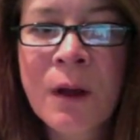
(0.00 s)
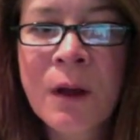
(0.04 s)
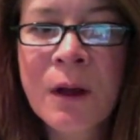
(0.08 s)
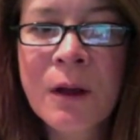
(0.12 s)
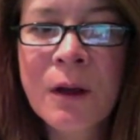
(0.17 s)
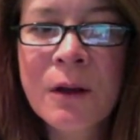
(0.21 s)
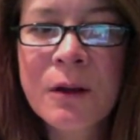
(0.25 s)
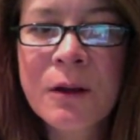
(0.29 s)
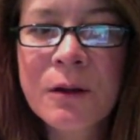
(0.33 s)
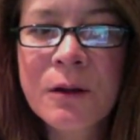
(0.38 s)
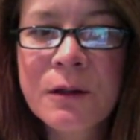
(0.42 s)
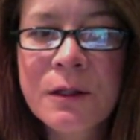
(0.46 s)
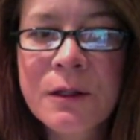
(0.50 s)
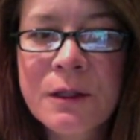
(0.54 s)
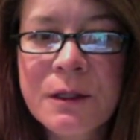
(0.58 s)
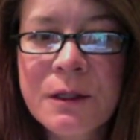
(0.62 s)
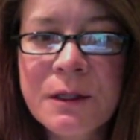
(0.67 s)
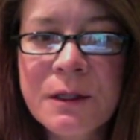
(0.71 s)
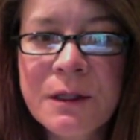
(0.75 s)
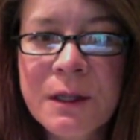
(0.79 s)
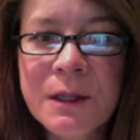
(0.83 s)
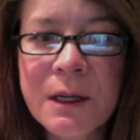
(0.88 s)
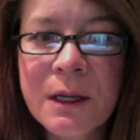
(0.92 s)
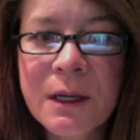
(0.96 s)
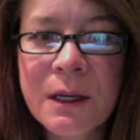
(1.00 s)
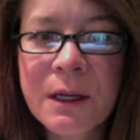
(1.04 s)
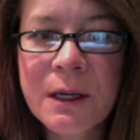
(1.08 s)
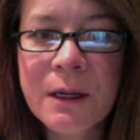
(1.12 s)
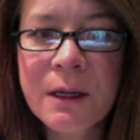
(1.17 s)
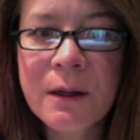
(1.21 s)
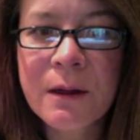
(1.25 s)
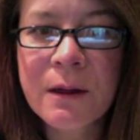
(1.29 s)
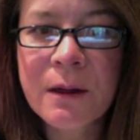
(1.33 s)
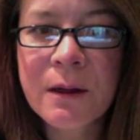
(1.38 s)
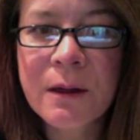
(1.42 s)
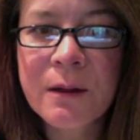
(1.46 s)
You'll see
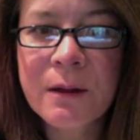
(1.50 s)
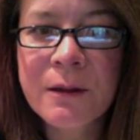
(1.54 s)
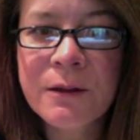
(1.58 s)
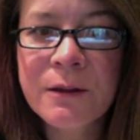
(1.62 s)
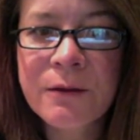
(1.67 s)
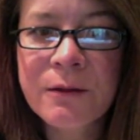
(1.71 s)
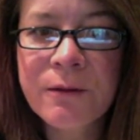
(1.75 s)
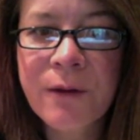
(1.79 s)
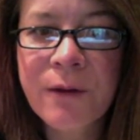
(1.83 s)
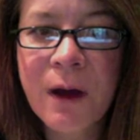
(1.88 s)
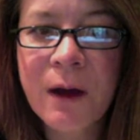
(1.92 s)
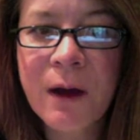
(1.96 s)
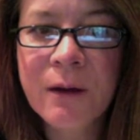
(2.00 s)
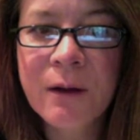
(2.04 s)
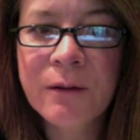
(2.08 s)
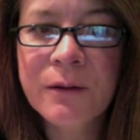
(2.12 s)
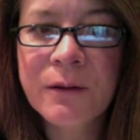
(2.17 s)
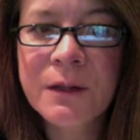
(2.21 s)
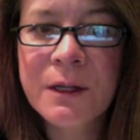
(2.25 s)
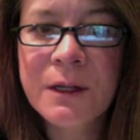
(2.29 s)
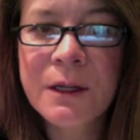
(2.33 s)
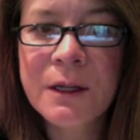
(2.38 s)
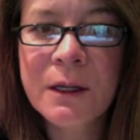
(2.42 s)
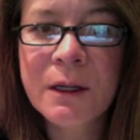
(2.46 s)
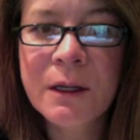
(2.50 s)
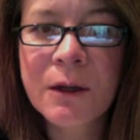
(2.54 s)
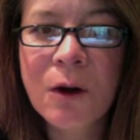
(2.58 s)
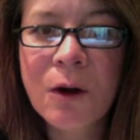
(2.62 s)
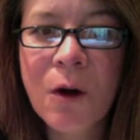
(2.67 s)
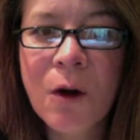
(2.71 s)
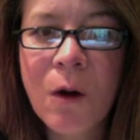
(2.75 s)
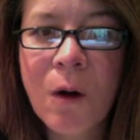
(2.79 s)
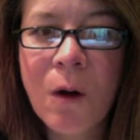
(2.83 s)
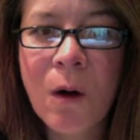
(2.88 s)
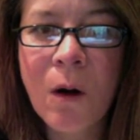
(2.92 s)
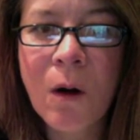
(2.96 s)
that this 510
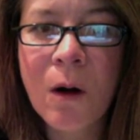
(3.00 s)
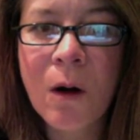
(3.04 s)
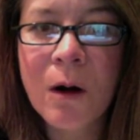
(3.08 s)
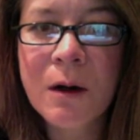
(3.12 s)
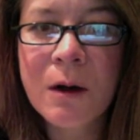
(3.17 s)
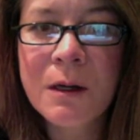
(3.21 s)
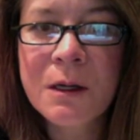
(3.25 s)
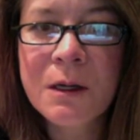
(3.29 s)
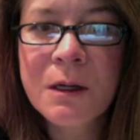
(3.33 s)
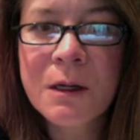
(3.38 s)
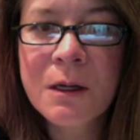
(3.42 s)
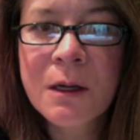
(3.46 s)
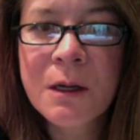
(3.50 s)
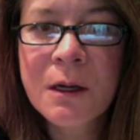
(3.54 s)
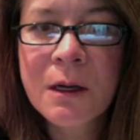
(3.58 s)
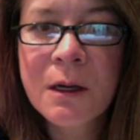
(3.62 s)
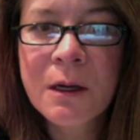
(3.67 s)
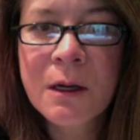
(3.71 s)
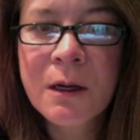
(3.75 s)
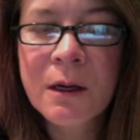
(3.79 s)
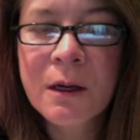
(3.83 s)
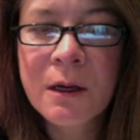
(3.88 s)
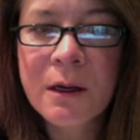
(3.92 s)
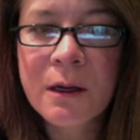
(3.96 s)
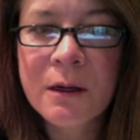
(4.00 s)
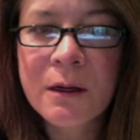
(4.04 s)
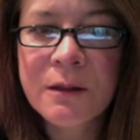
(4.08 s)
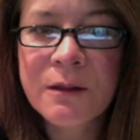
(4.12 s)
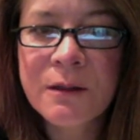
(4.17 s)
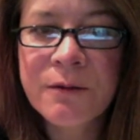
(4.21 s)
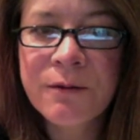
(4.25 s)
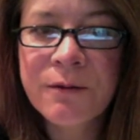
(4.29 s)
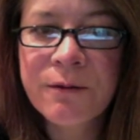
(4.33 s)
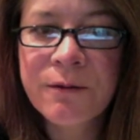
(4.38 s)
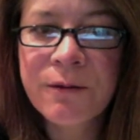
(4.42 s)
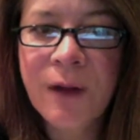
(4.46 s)
cart is
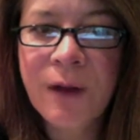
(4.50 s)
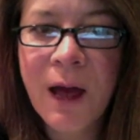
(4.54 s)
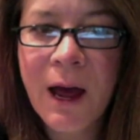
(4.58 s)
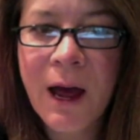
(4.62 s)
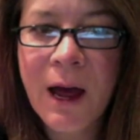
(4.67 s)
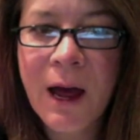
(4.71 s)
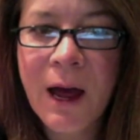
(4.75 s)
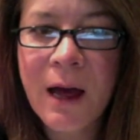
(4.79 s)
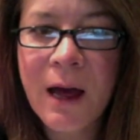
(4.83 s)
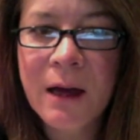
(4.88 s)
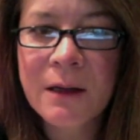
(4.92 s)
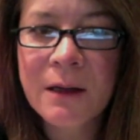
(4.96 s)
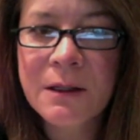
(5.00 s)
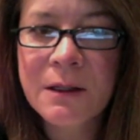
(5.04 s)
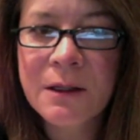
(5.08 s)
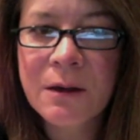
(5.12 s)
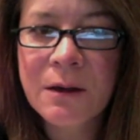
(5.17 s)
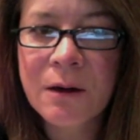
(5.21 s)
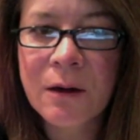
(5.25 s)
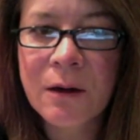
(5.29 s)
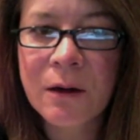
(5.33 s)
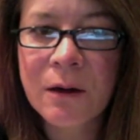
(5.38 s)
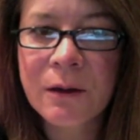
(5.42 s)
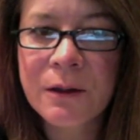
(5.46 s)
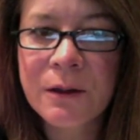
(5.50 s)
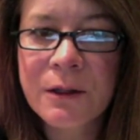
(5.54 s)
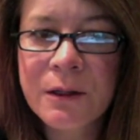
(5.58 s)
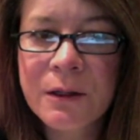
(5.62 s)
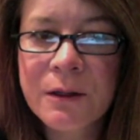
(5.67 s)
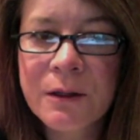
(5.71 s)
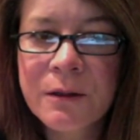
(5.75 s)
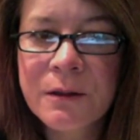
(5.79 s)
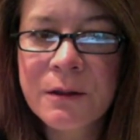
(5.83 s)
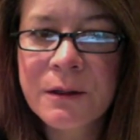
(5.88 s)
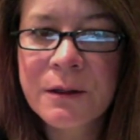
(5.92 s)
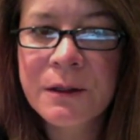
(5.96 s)
flat on
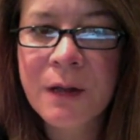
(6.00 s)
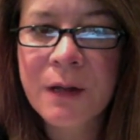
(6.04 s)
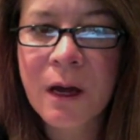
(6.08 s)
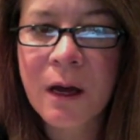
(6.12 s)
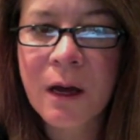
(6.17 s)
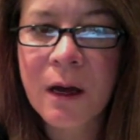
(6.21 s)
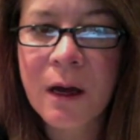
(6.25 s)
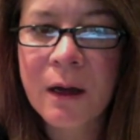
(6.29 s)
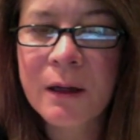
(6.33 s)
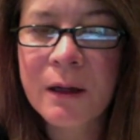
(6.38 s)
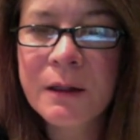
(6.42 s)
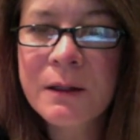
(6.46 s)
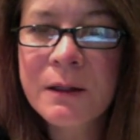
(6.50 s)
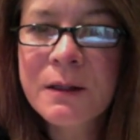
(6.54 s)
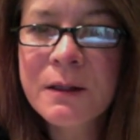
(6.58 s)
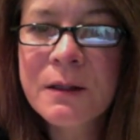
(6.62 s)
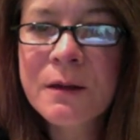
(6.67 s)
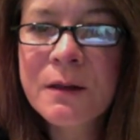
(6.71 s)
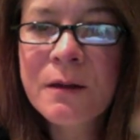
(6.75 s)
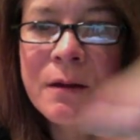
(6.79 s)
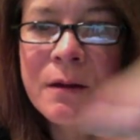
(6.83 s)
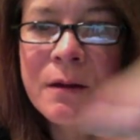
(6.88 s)
two sides,